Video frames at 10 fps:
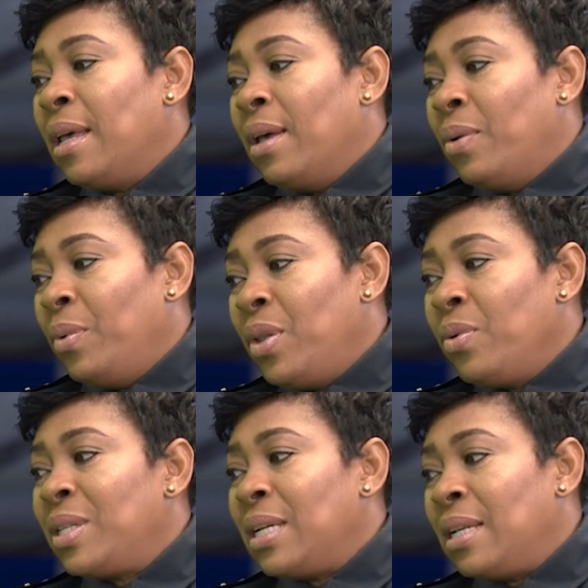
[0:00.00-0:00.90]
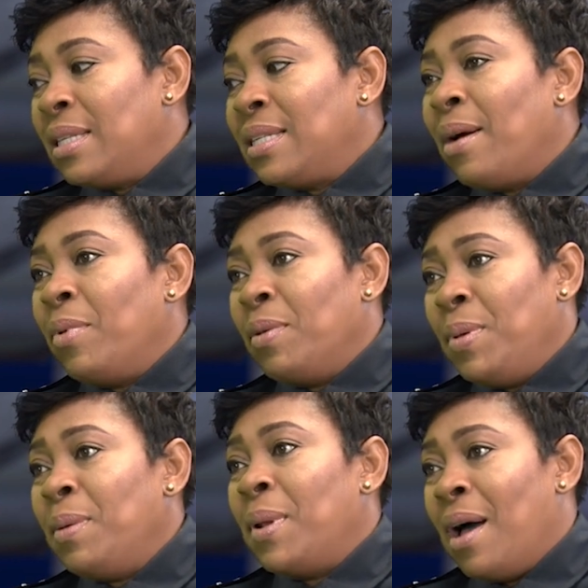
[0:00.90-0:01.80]
But we do it in the time when
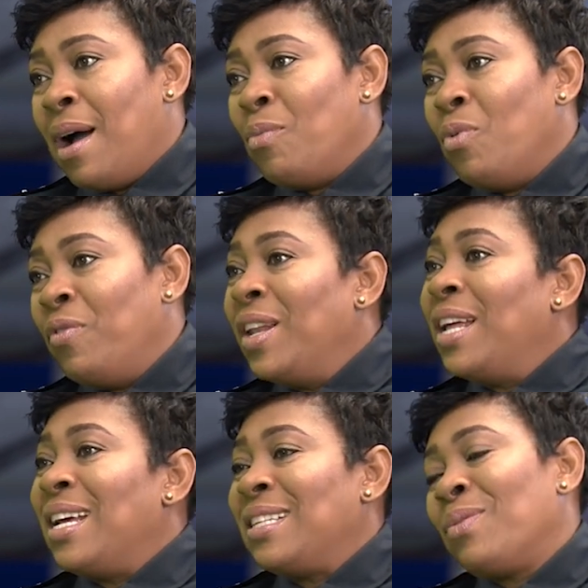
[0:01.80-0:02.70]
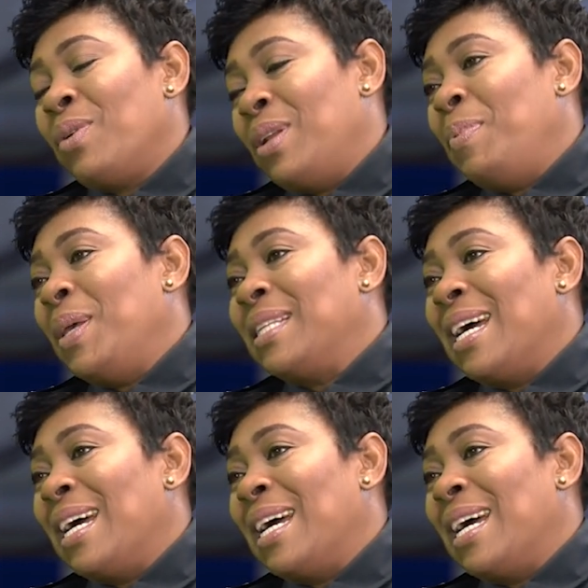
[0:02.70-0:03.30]
people are moving and that's around the peak